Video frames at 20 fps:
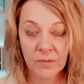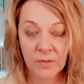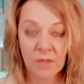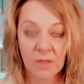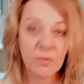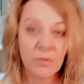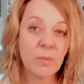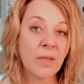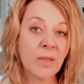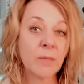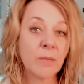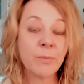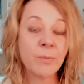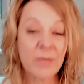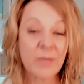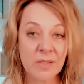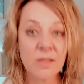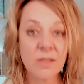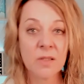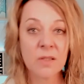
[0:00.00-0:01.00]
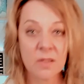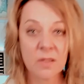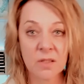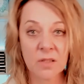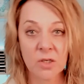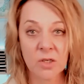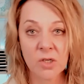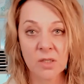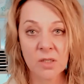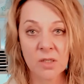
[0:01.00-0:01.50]
if you make a business
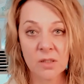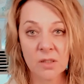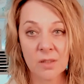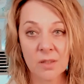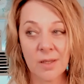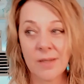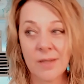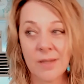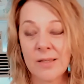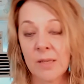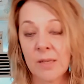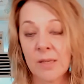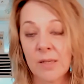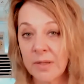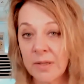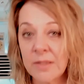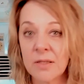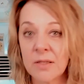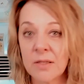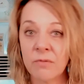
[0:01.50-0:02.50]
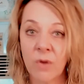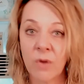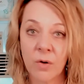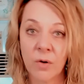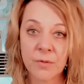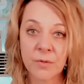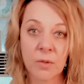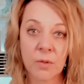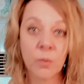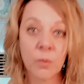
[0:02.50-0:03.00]
decision it typically is
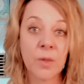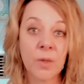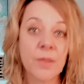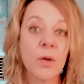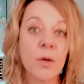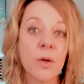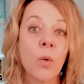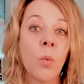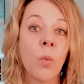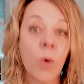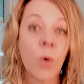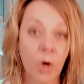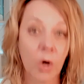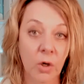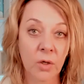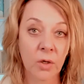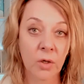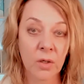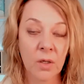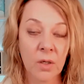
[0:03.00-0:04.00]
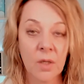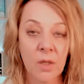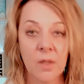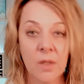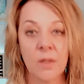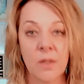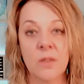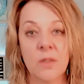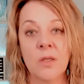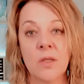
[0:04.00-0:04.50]
involved with work
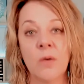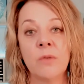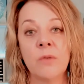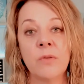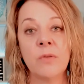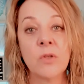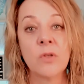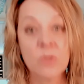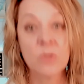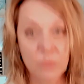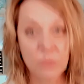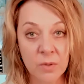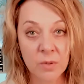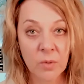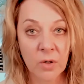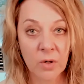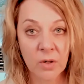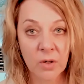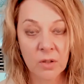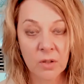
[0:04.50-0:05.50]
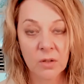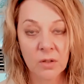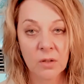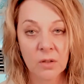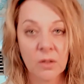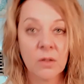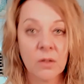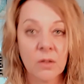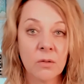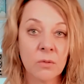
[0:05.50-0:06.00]
so if you do the work
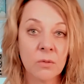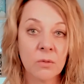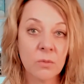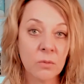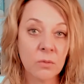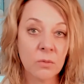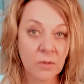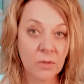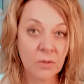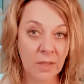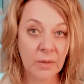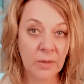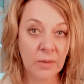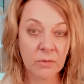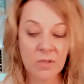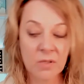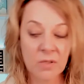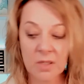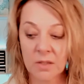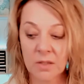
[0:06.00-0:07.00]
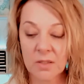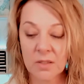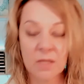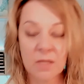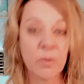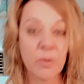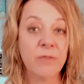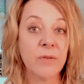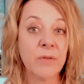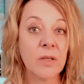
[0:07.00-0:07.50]
you get the results as
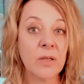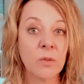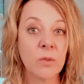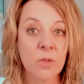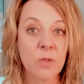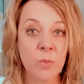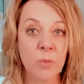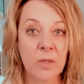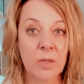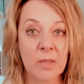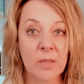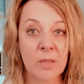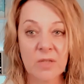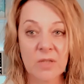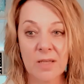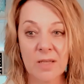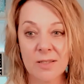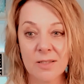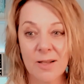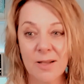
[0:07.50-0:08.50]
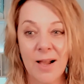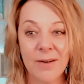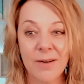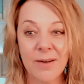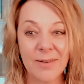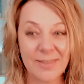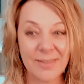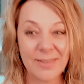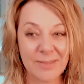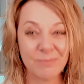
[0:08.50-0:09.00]
my friend chris williams says all
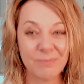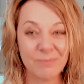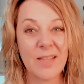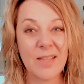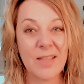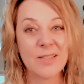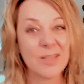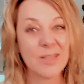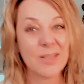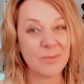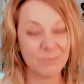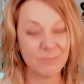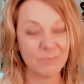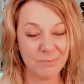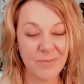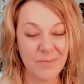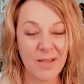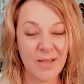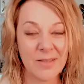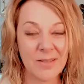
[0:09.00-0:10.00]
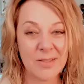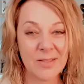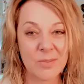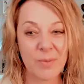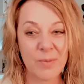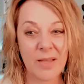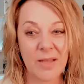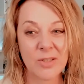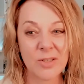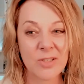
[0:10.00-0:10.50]
right that's it and this is
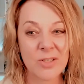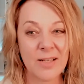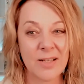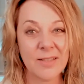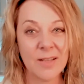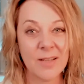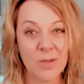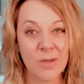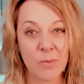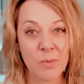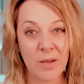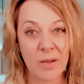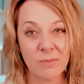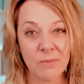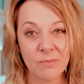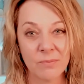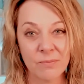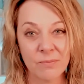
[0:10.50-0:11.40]
Beate Chelette and goodbye